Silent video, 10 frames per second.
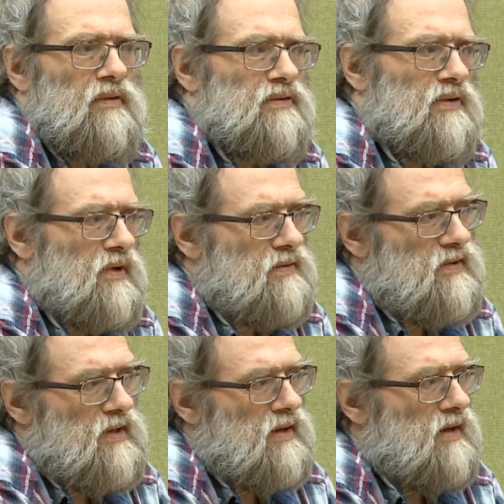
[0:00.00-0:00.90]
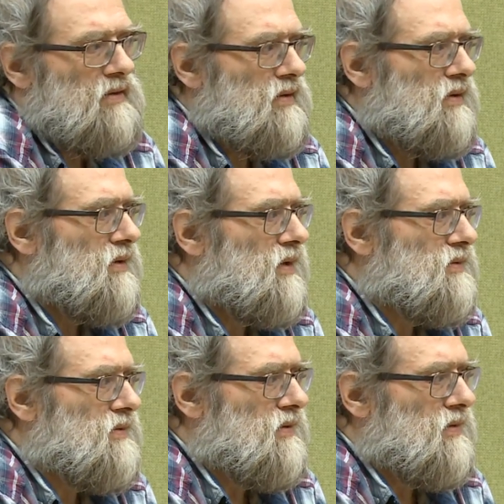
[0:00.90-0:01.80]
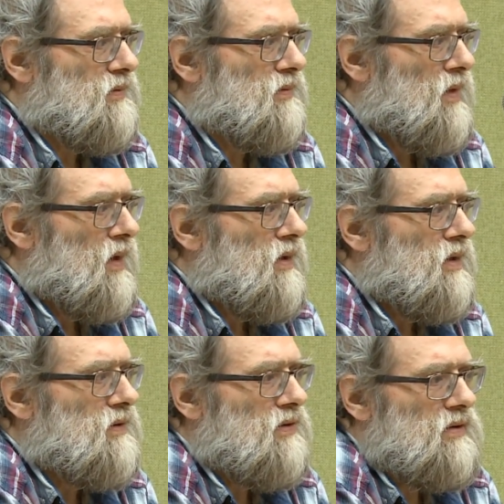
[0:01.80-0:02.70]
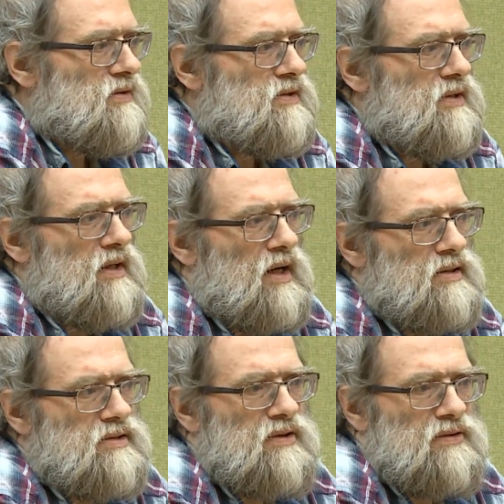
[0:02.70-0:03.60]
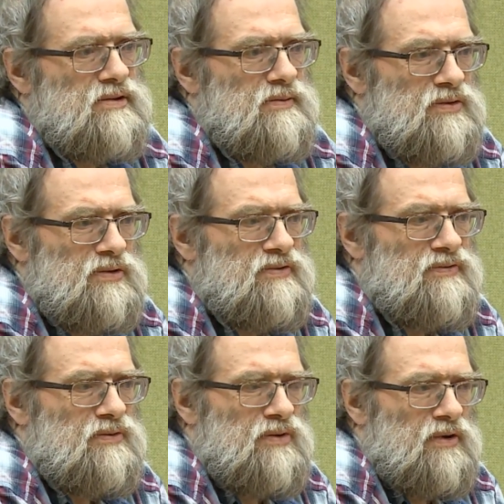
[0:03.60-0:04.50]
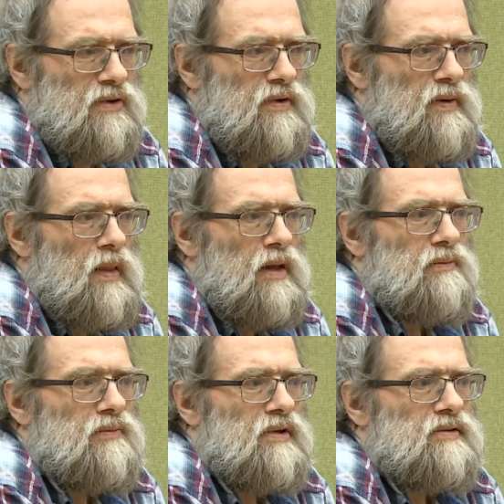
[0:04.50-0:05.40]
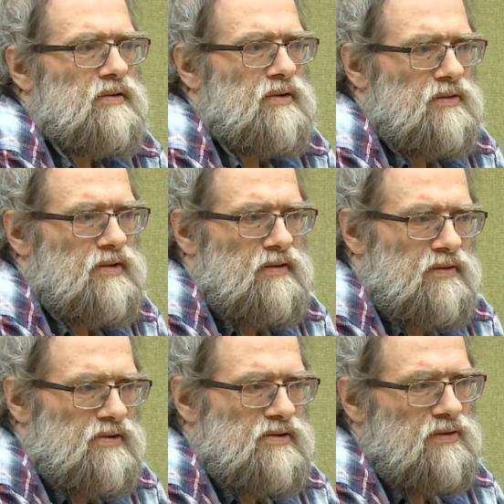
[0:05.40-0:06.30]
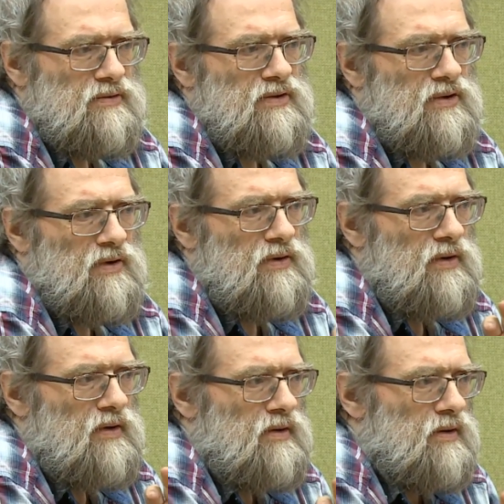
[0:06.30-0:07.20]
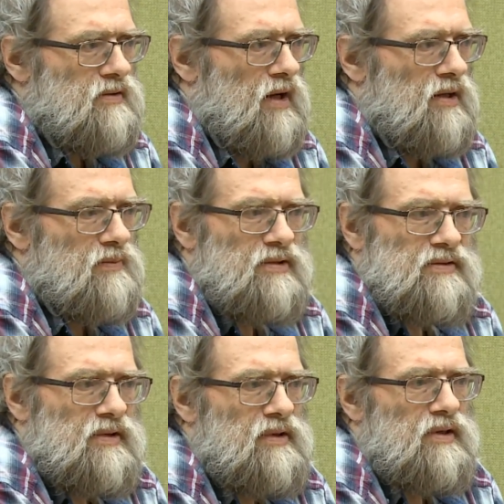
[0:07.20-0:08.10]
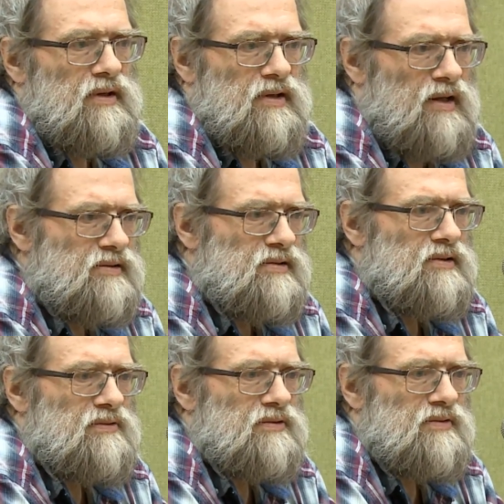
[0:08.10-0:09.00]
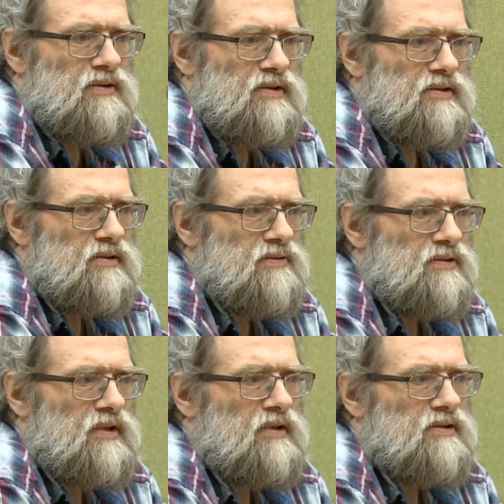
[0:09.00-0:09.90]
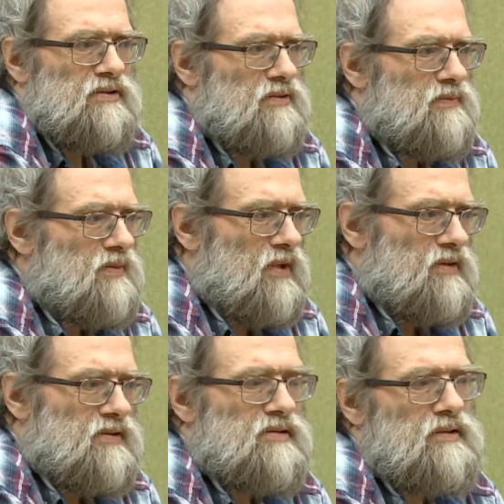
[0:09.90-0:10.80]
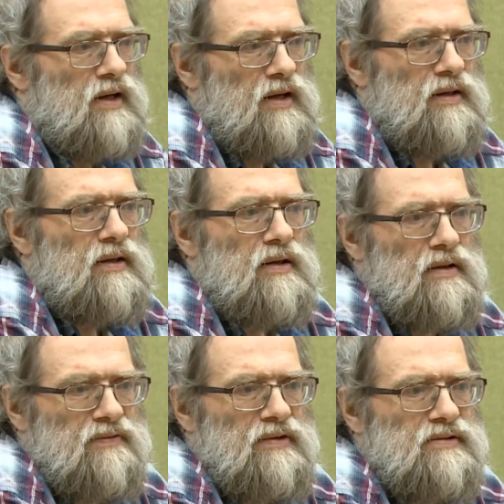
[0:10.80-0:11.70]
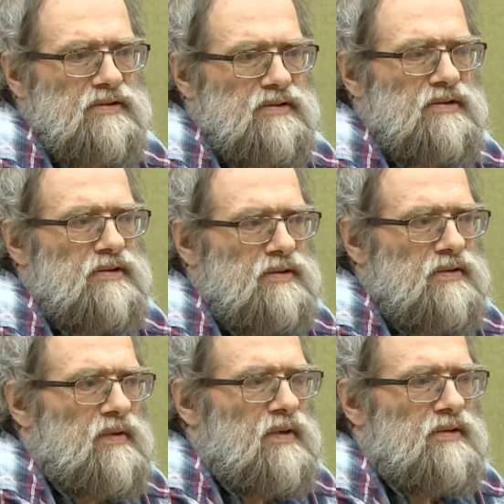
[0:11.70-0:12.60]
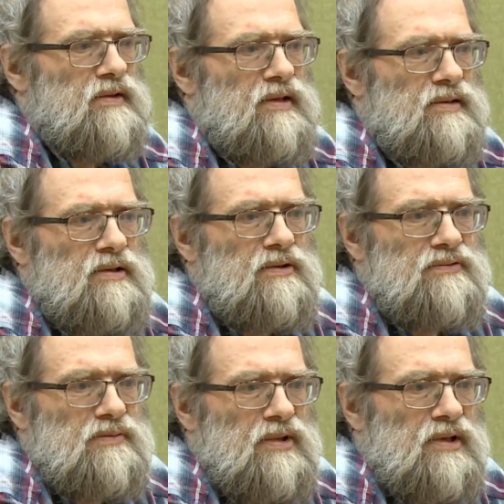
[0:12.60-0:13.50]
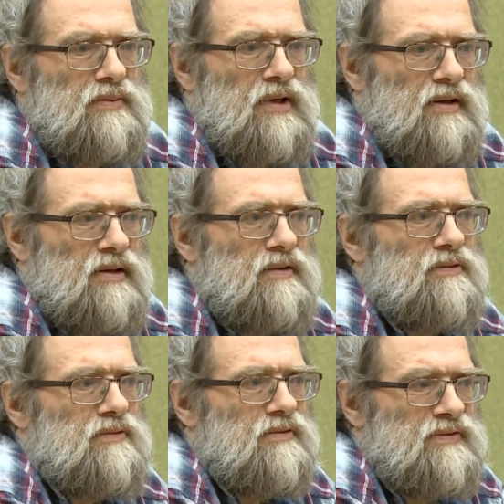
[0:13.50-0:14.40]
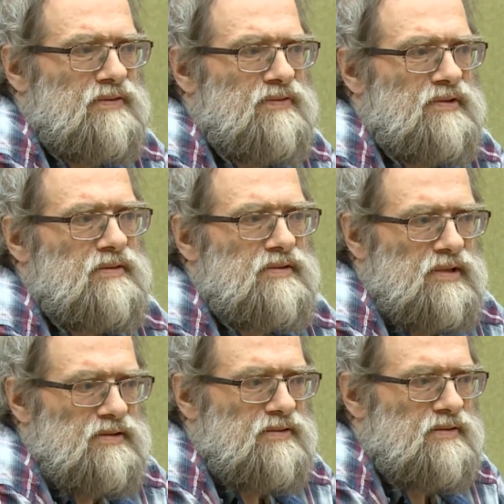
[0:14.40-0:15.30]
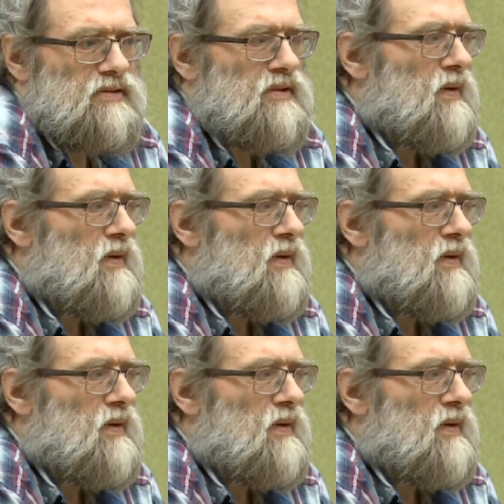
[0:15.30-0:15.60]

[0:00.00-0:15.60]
So there I think that um, Indology has done some useful work, but you know, that does not go diametrically against Hindu tradition. You see, in some cases, like for instance, the dating of the Mahabharata to the fifteenth century